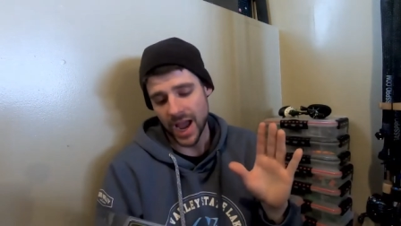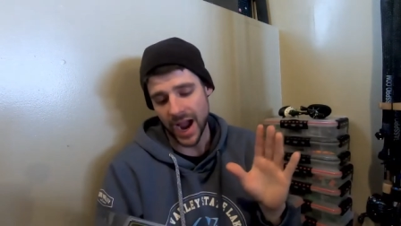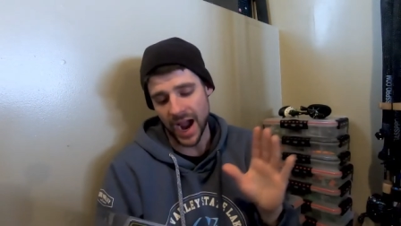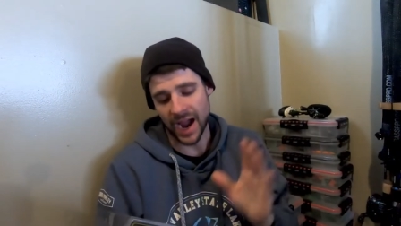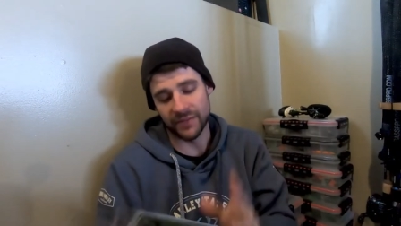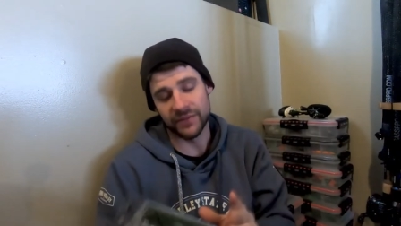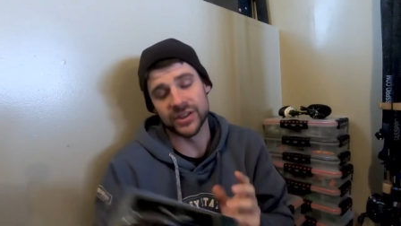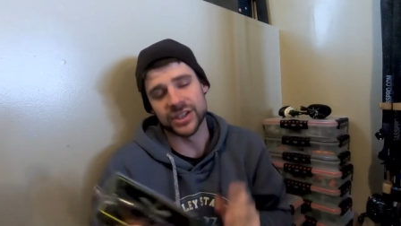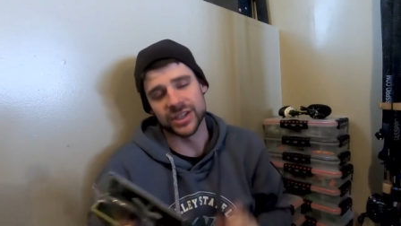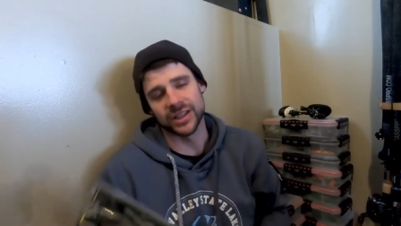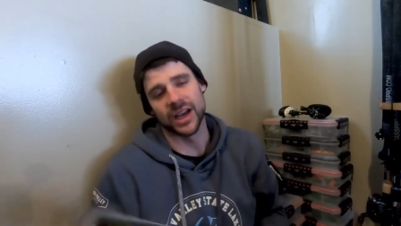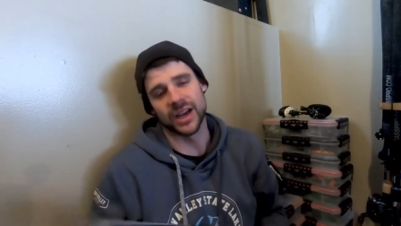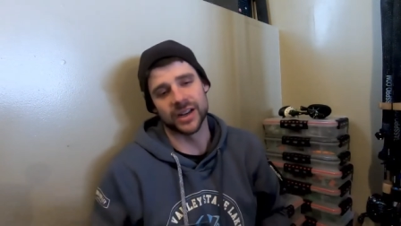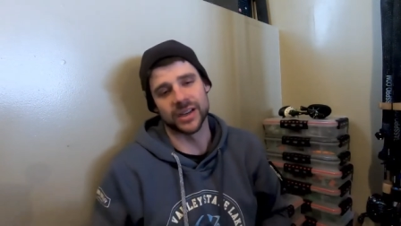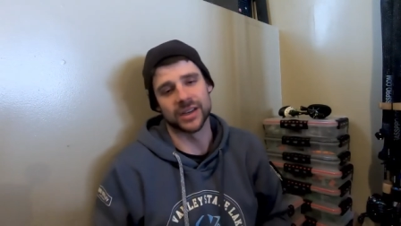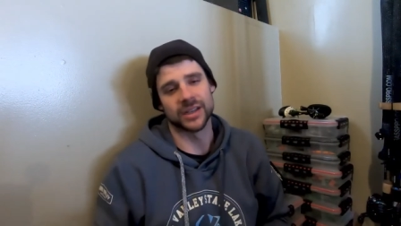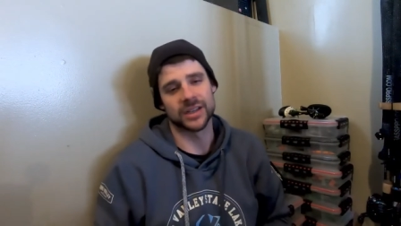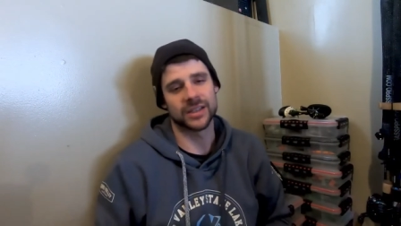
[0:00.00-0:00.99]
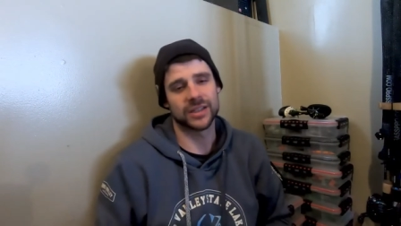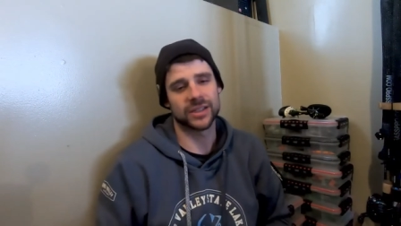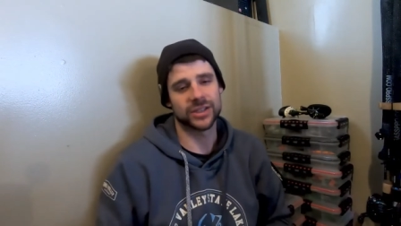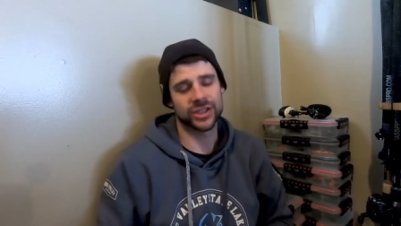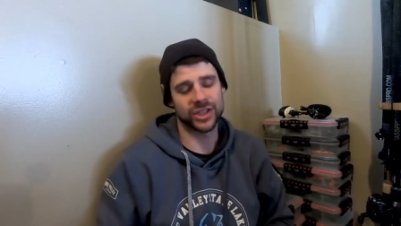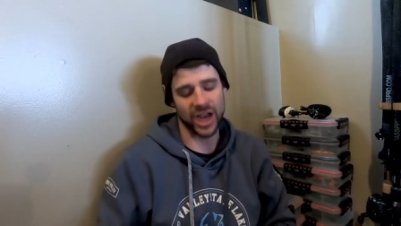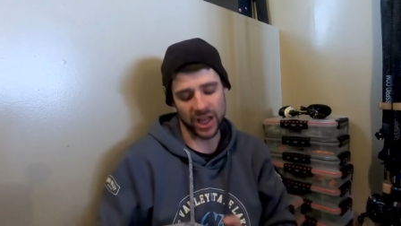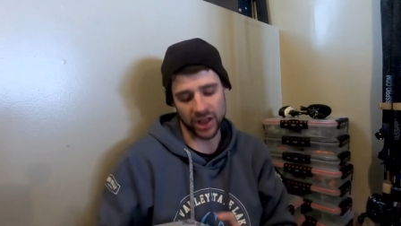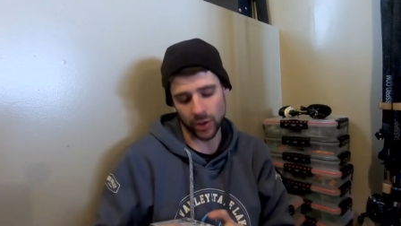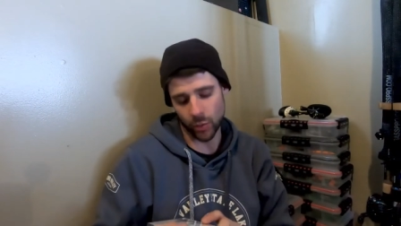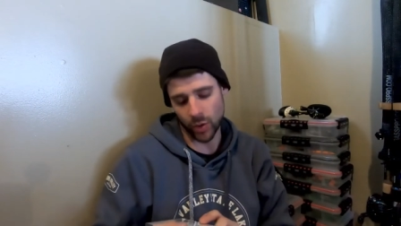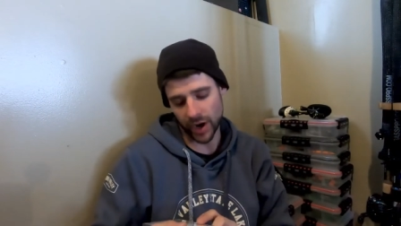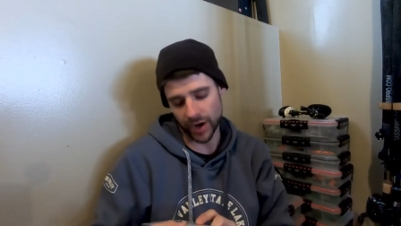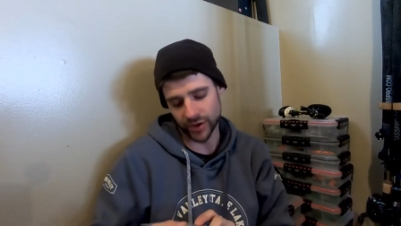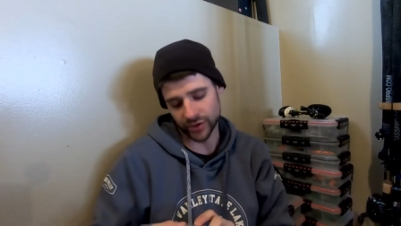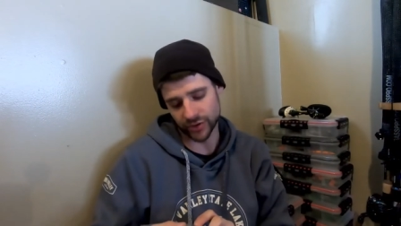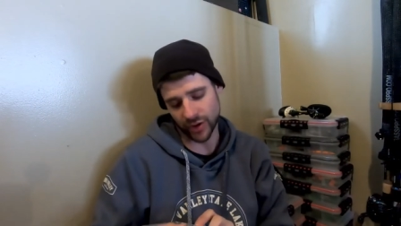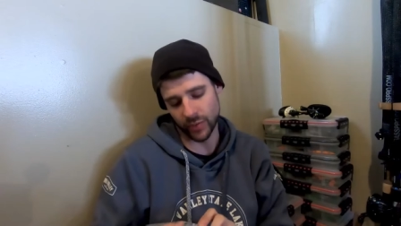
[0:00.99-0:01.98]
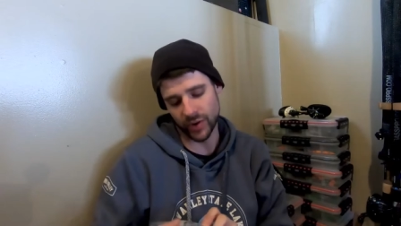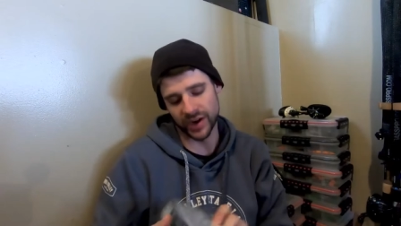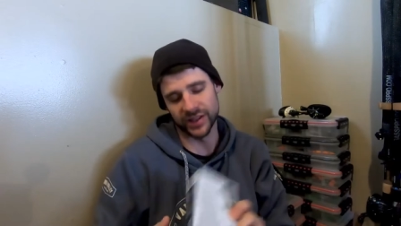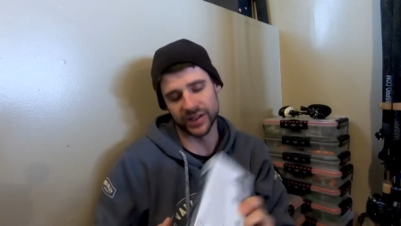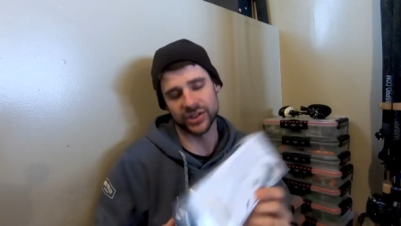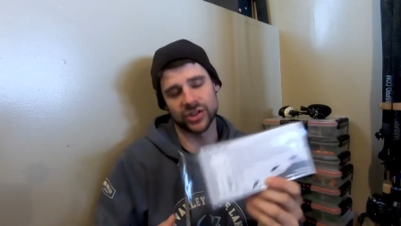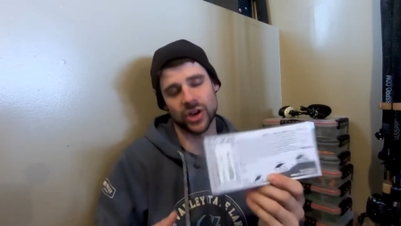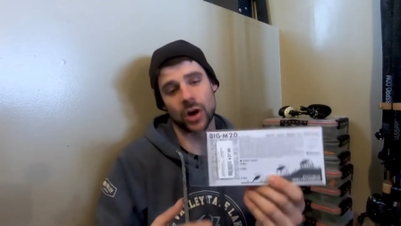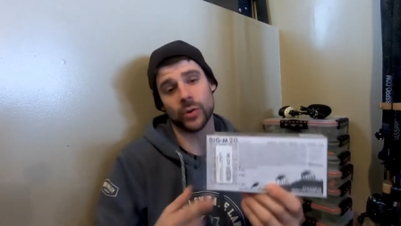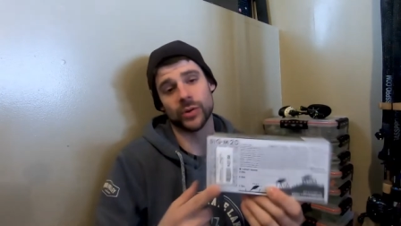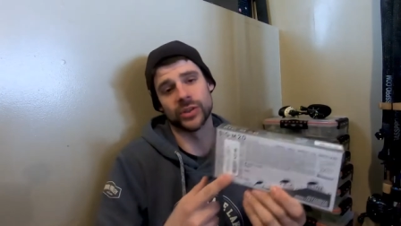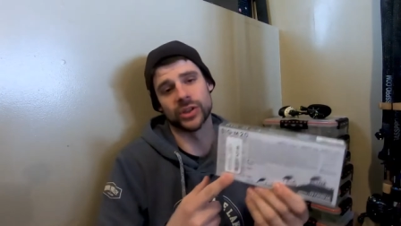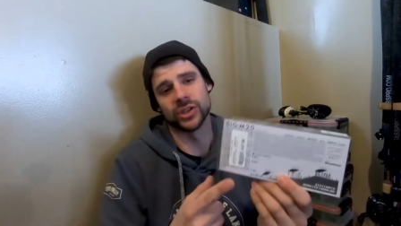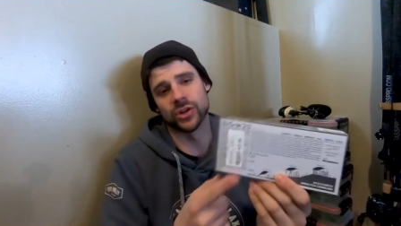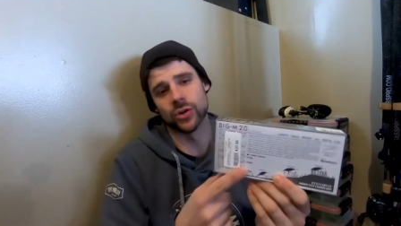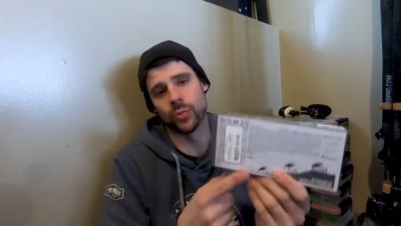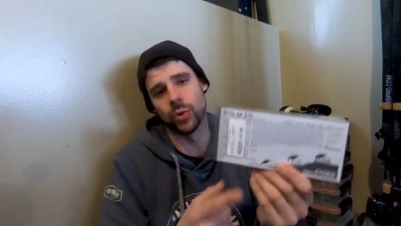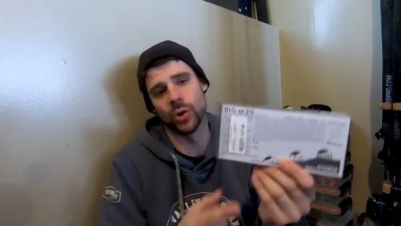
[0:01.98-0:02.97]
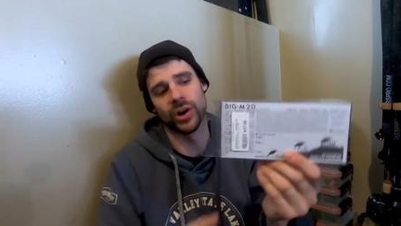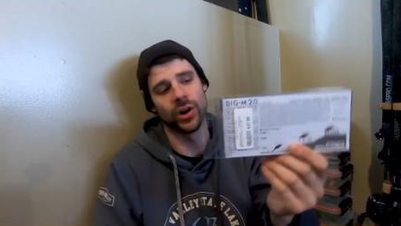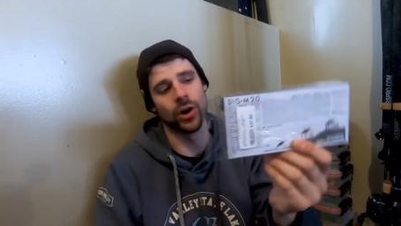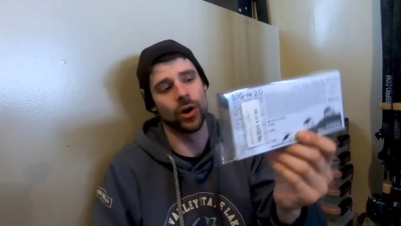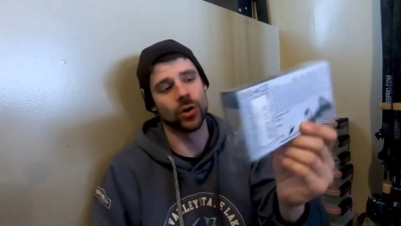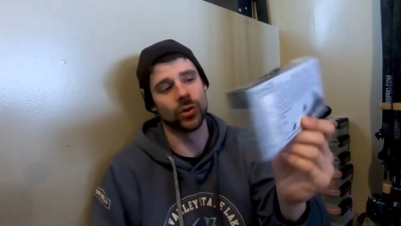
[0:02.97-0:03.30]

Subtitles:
I fish a lot of shallow water, so I wanted to start with the 2.0.